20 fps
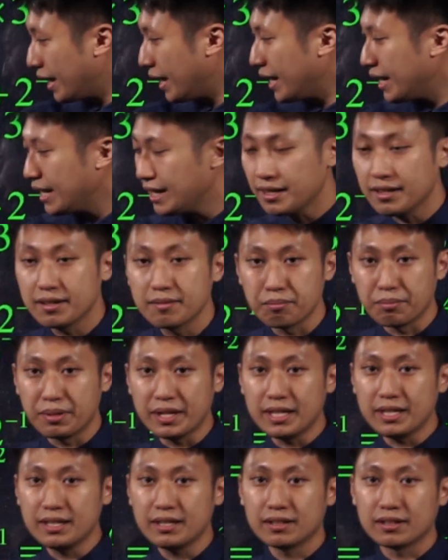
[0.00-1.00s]
a,
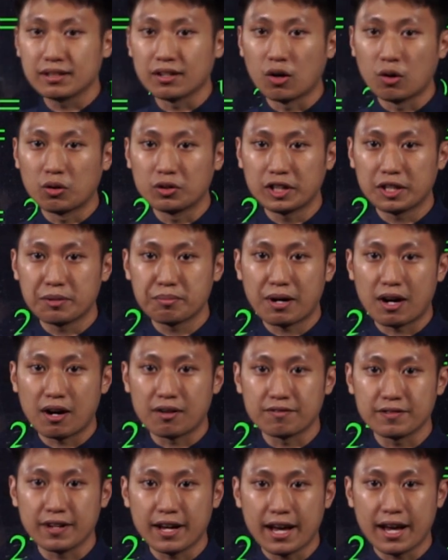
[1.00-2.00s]
b, the whole thing
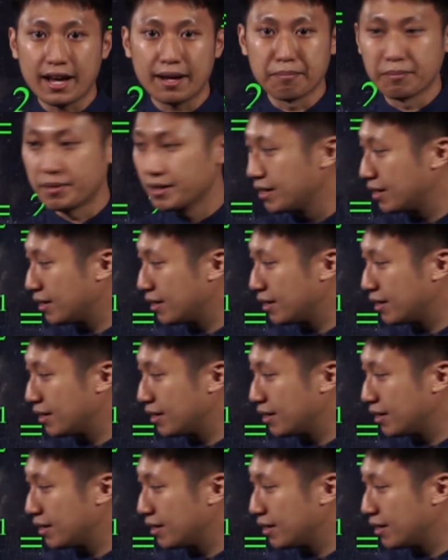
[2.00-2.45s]
power m.